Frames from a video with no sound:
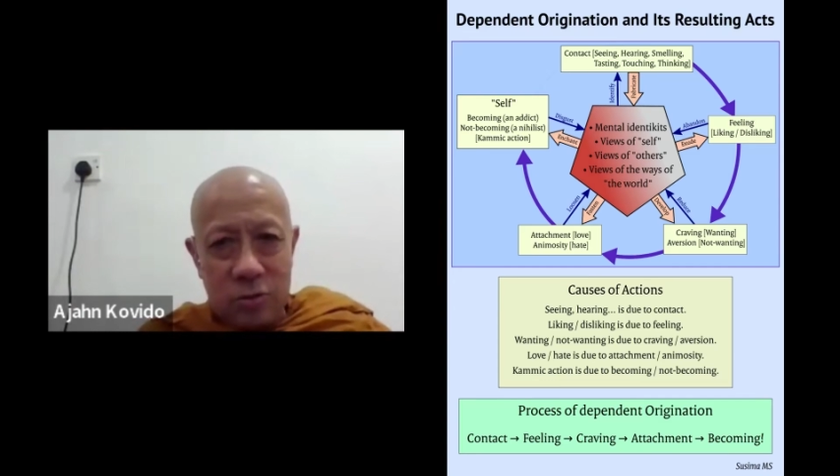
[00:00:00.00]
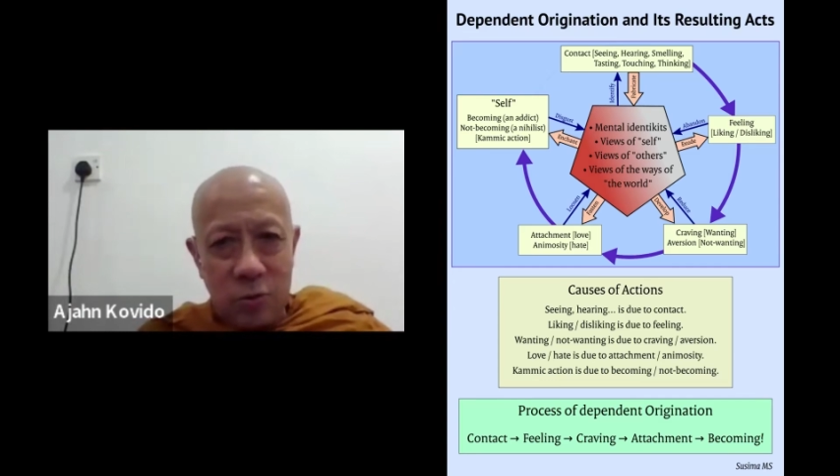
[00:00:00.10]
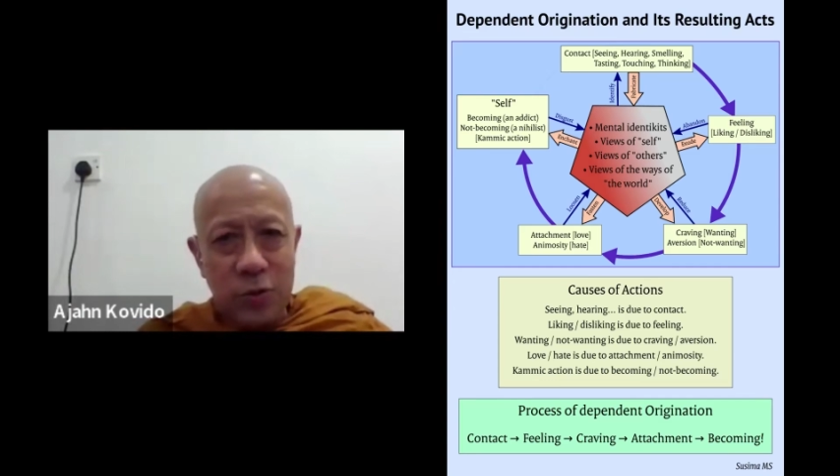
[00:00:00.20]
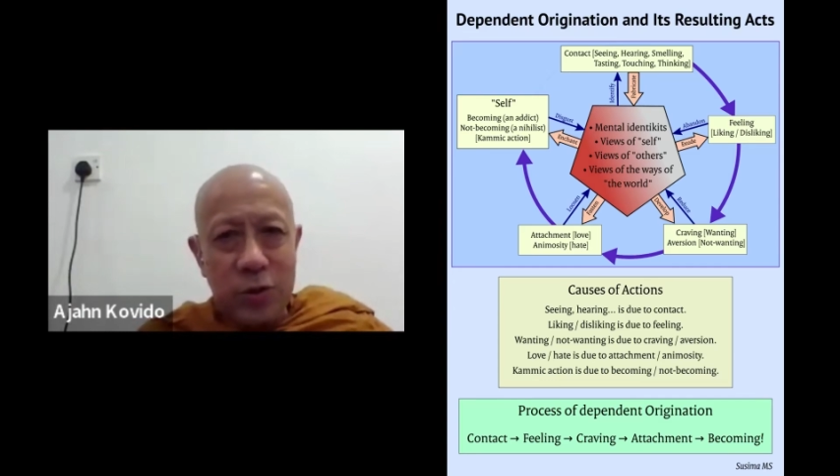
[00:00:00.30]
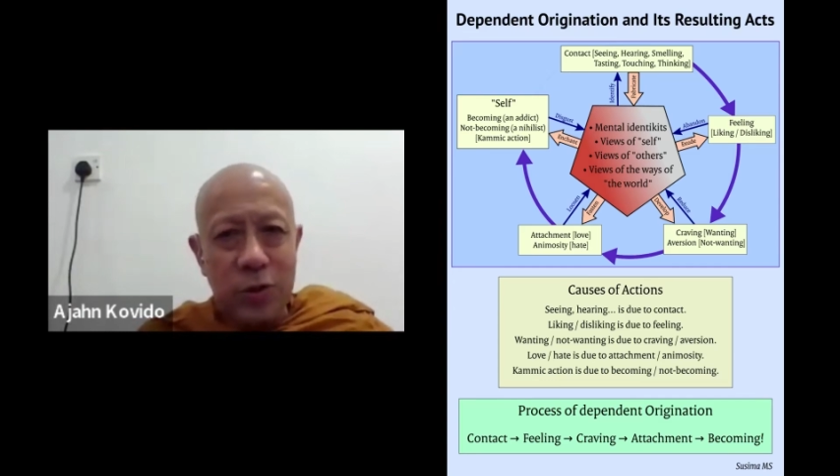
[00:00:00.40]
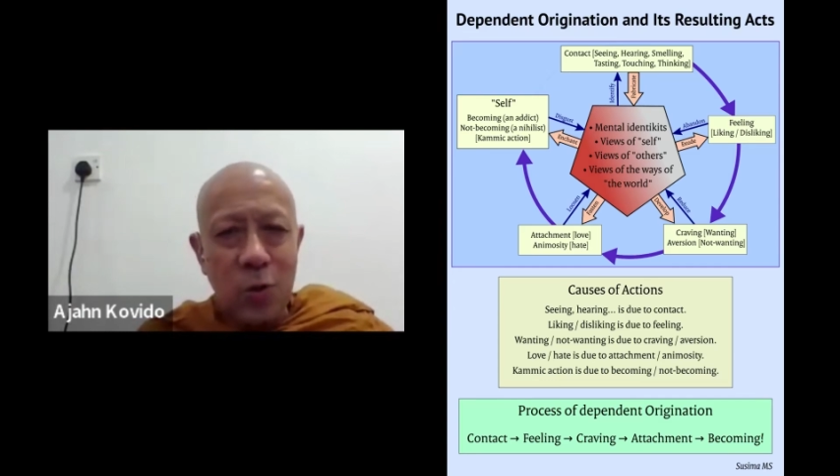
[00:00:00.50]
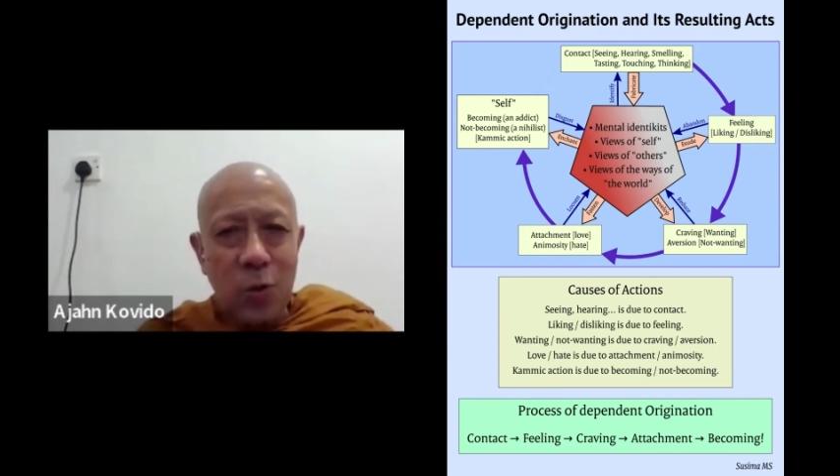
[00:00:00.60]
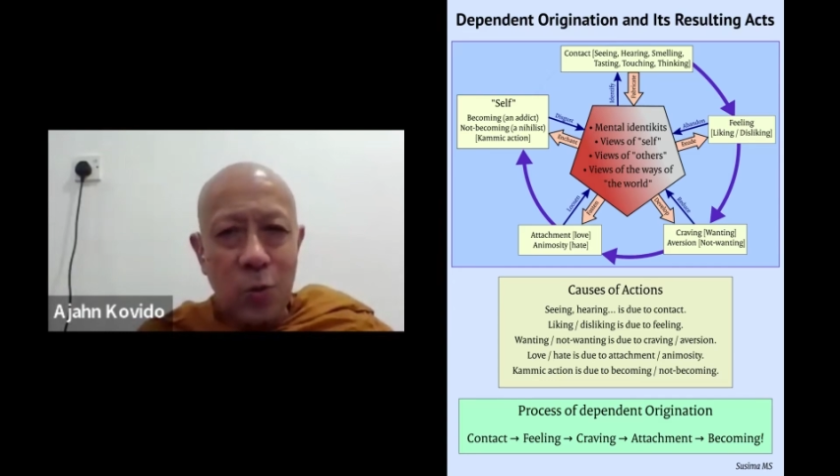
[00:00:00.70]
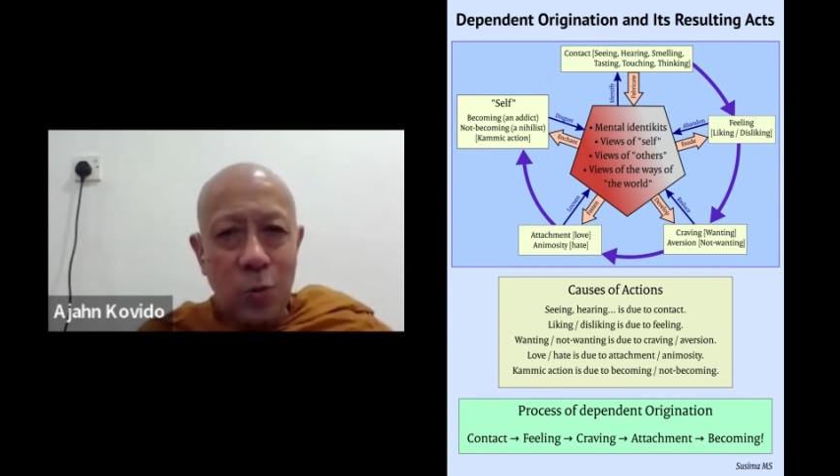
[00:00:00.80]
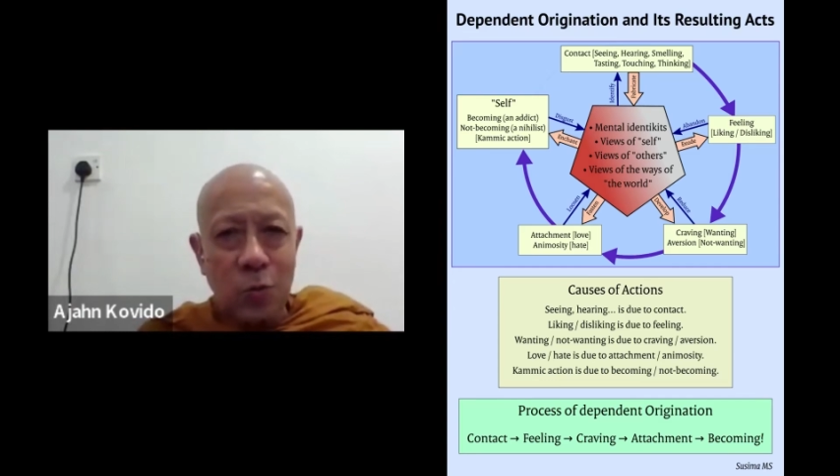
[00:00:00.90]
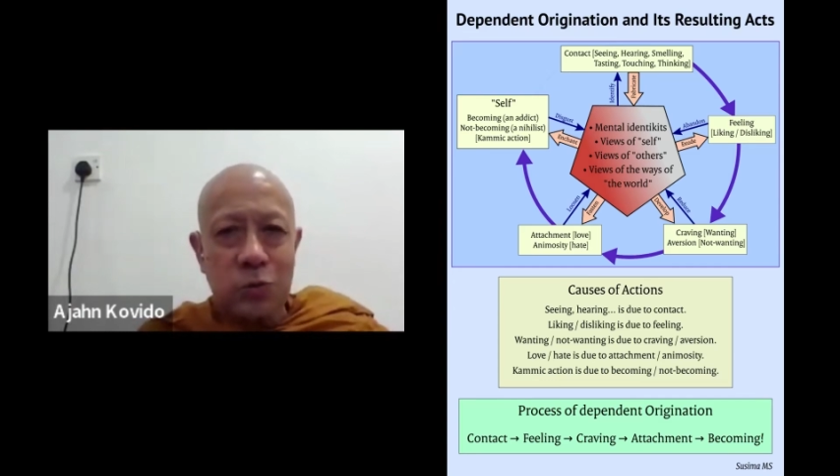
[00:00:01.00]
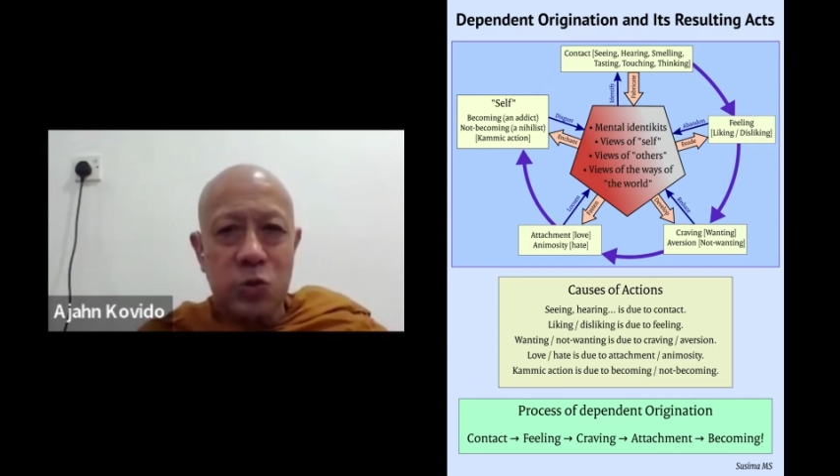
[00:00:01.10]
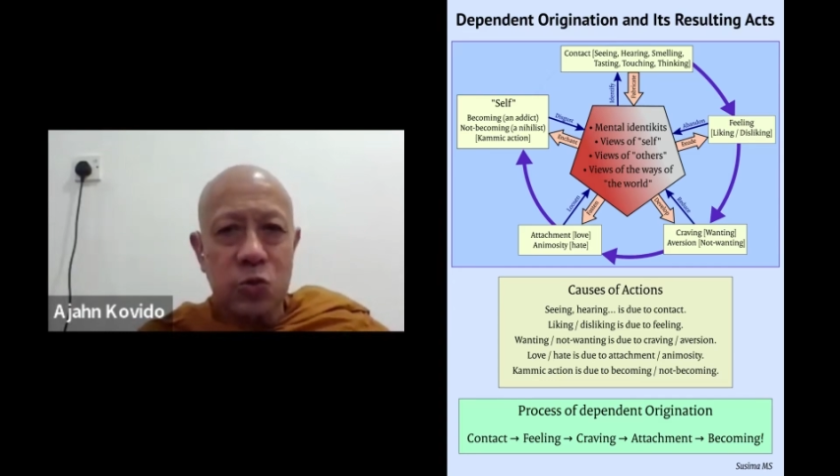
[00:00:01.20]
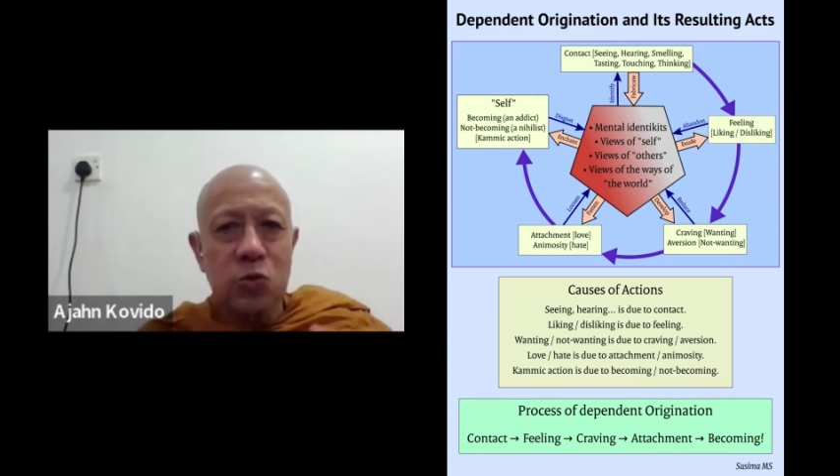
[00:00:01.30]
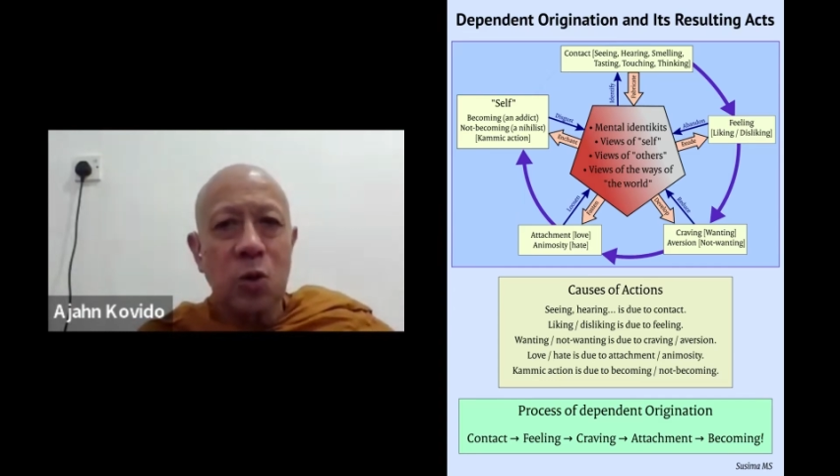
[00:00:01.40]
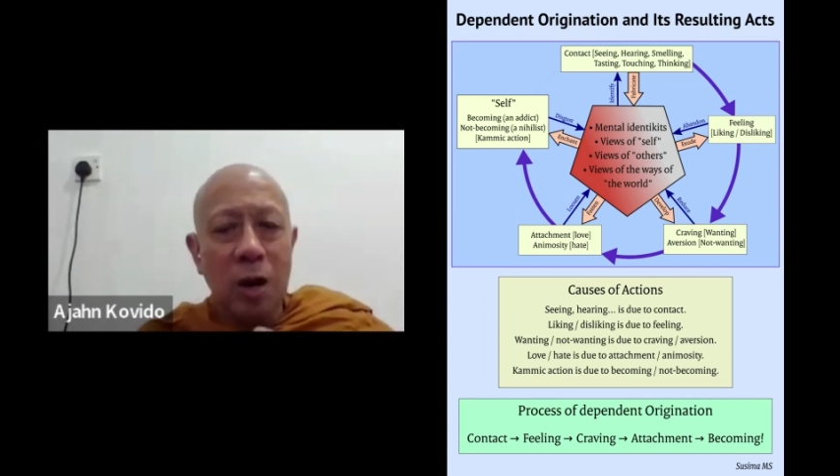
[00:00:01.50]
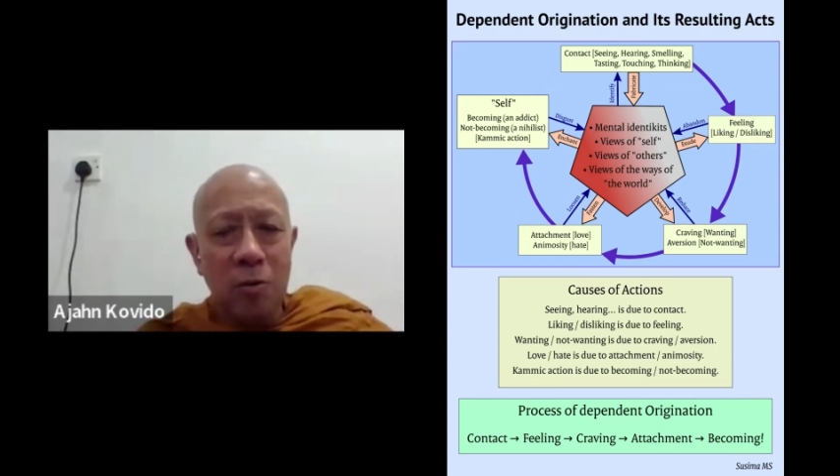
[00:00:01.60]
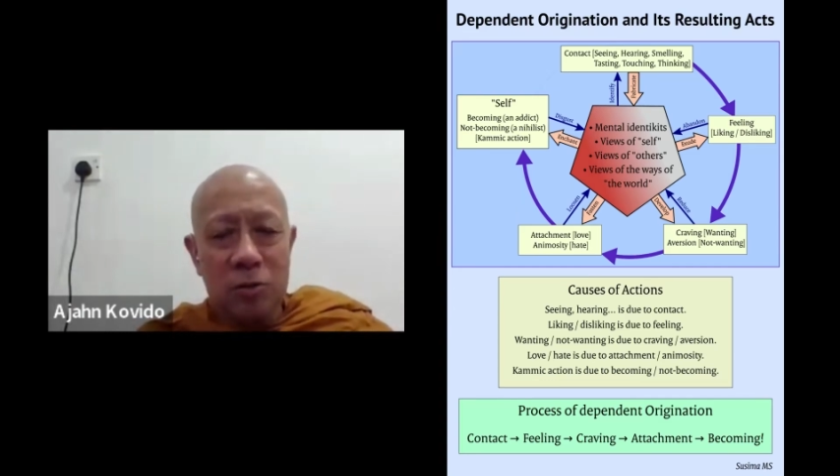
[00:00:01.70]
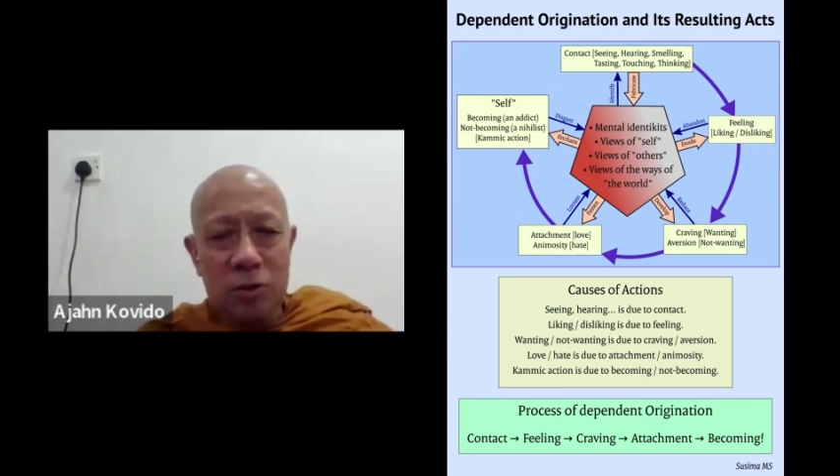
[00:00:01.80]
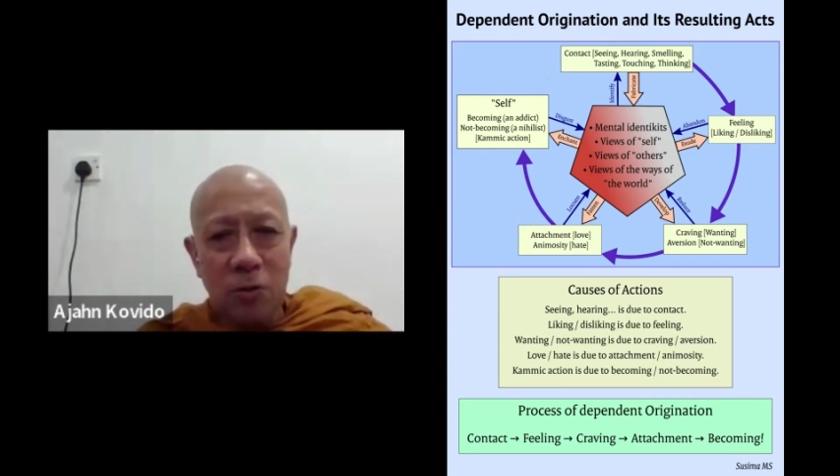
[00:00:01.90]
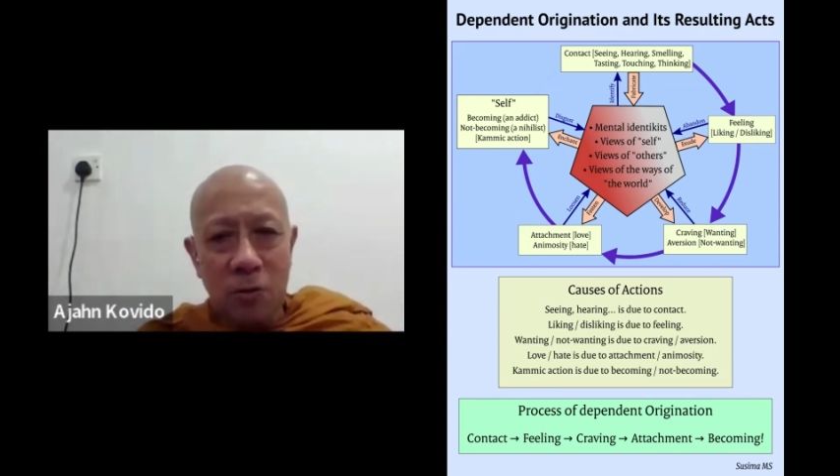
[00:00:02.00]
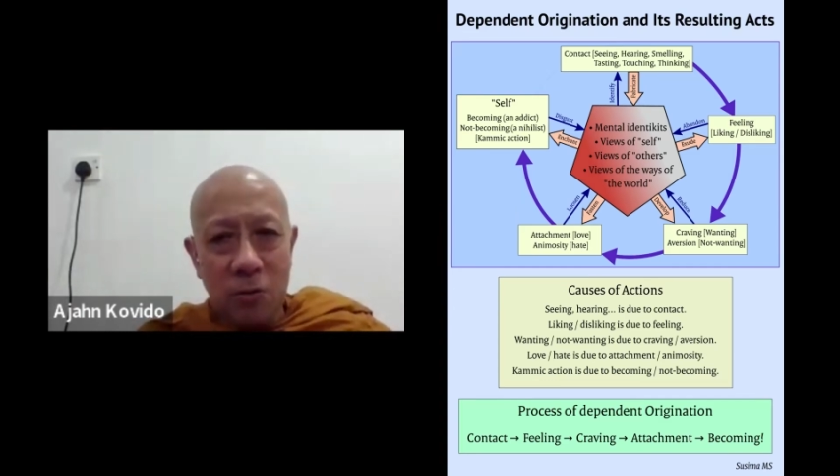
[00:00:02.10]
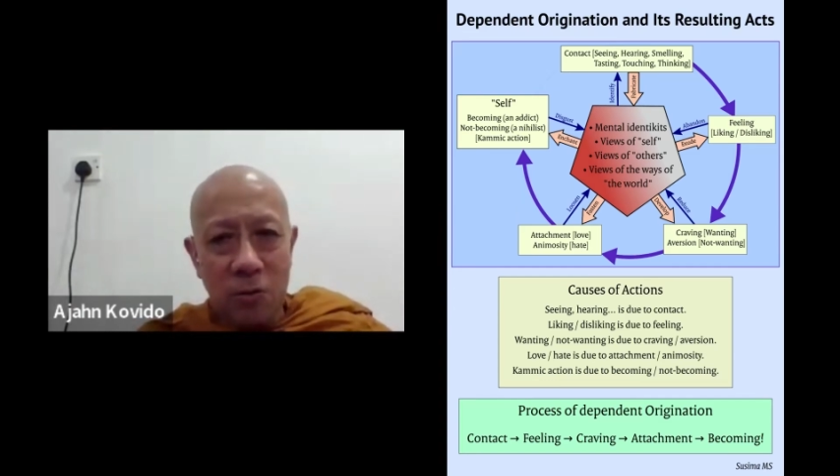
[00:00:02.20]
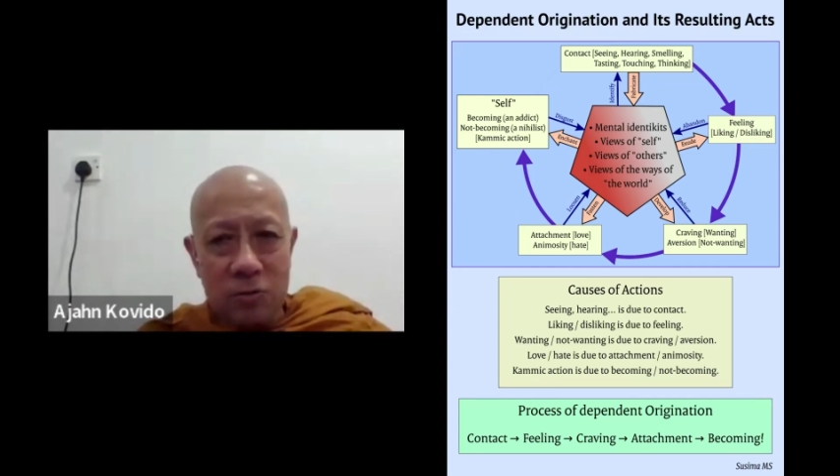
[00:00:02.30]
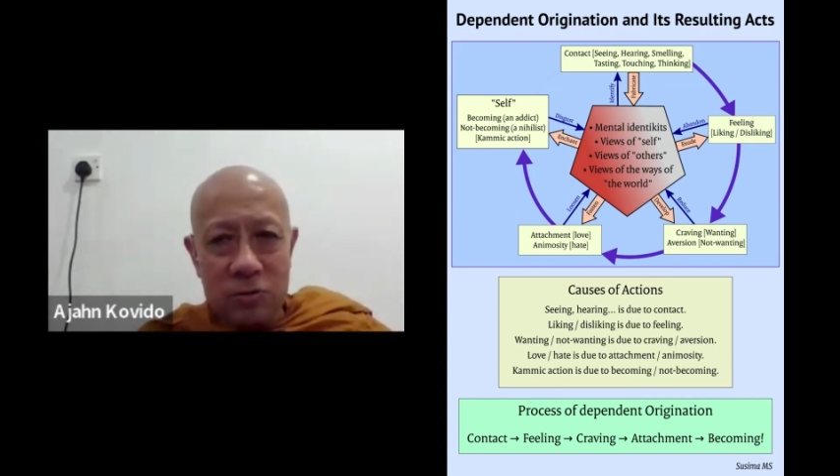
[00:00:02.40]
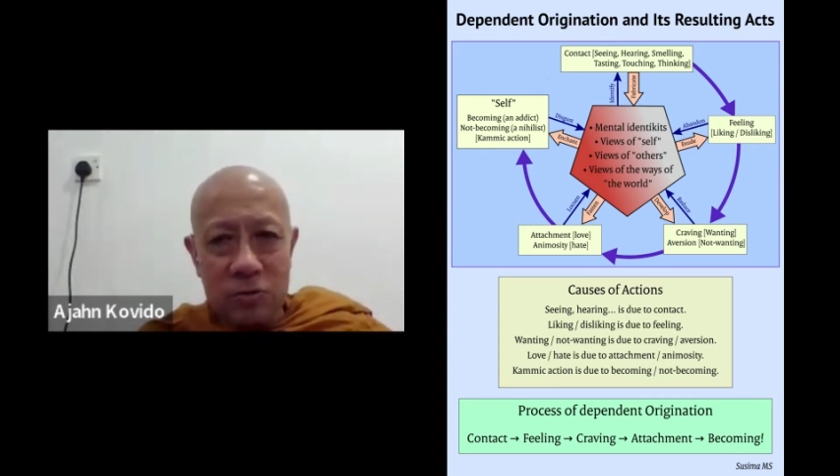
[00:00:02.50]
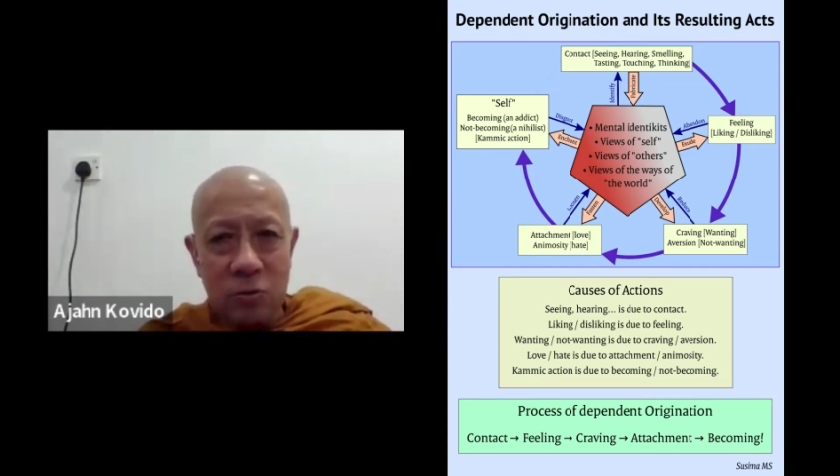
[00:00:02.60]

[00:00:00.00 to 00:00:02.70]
We know through our thoughts